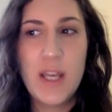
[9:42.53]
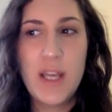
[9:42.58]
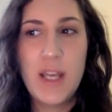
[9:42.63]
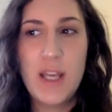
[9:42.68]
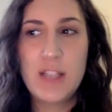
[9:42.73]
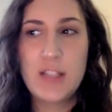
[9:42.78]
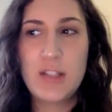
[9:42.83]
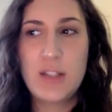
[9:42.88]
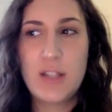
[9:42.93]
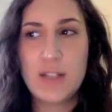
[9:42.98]

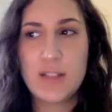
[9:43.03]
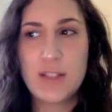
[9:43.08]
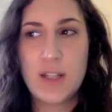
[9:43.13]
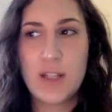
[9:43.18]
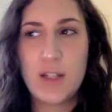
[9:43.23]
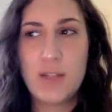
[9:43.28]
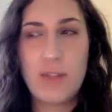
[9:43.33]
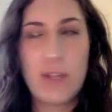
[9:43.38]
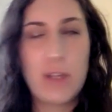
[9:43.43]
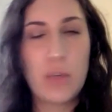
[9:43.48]
And so that's
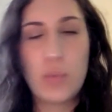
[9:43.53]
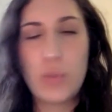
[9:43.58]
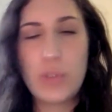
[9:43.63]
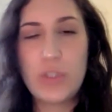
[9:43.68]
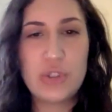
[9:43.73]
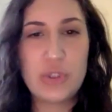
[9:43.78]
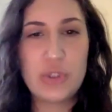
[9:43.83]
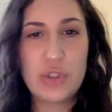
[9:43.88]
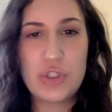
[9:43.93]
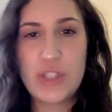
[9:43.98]
kind of like
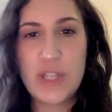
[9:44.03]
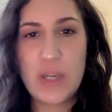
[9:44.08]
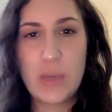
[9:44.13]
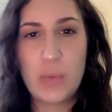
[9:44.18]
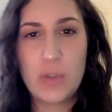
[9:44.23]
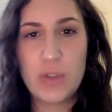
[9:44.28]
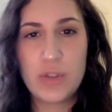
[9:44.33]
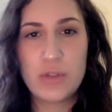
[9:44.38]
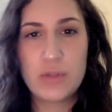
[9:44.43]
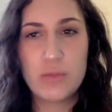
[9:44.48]
research that
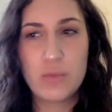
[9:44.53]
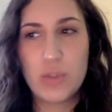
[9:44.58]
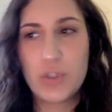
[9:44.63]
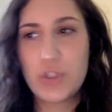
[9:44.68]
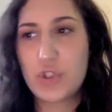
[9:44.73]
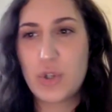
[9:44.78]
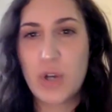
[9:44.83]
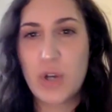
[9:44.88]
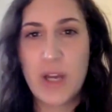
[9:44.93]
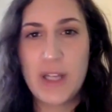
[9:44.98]
we're
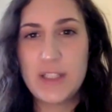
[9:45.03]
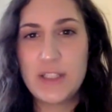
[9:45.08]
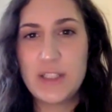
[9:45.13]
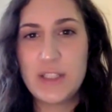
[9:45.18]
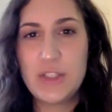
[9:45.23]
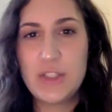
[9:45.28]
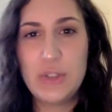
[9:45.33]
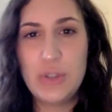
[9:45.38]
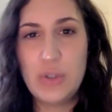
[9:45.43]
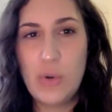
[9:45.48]
trying to
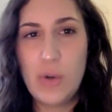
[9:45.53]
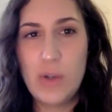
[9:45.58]
do.